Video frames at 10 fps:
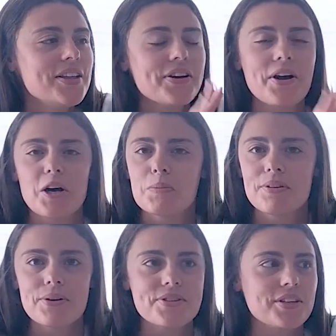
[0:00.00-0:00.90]
There are
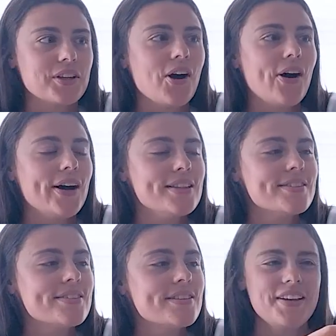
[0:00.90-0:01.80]
pros and
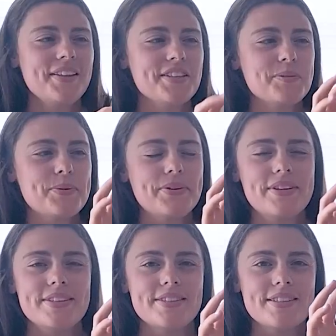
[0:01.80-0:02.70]
cons. This spoon
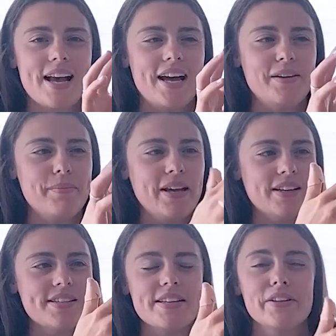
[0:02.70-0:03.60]
is kind of made
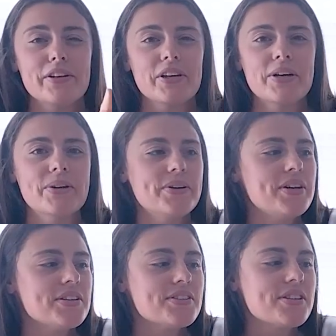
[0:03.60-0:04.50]
of
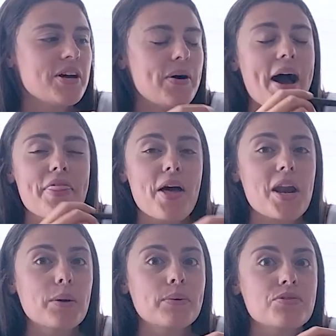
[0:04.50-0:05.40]
silicone, so I thought
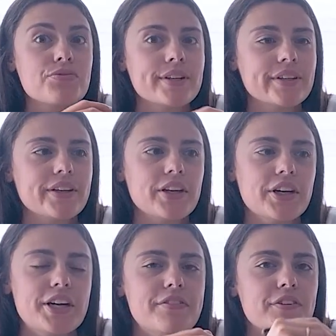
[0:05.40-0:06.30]
it was really
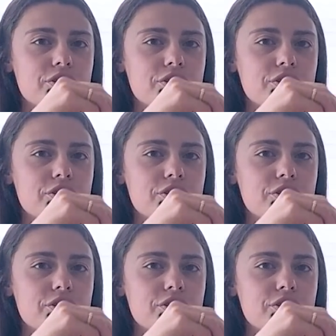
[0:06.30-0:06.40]
good for